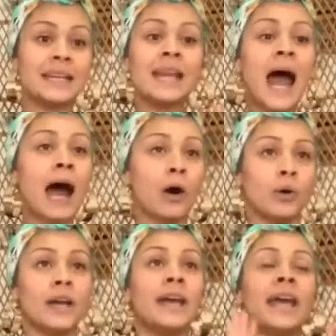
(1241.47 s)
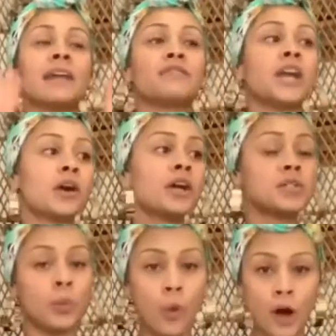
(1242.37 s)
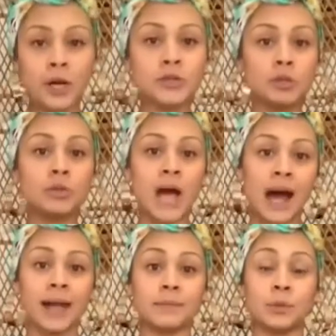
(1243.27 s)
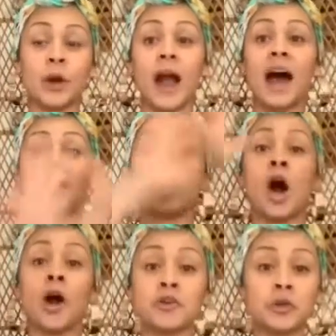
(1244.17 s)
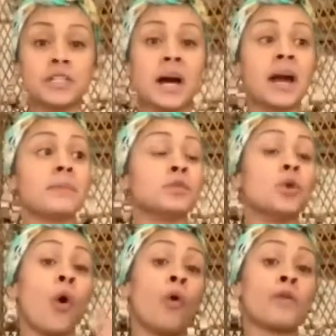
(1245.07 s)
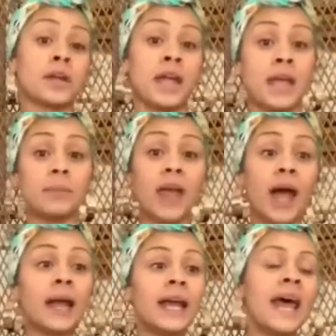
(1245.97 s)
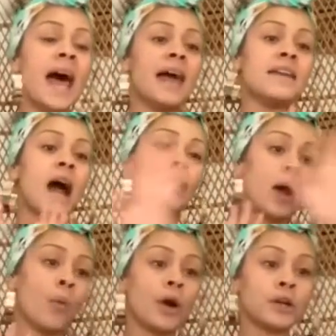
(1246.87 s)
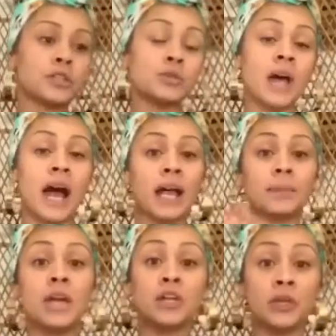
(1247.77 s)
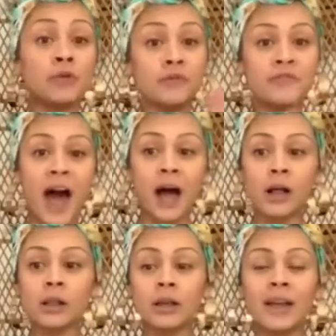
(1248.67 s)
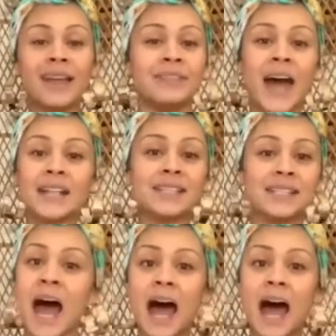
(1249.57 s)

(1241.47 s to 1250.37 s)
Now, if there is 1 or 2 times where out of 100 times you overcame that, and now that 1 or 2 times you fell, yes,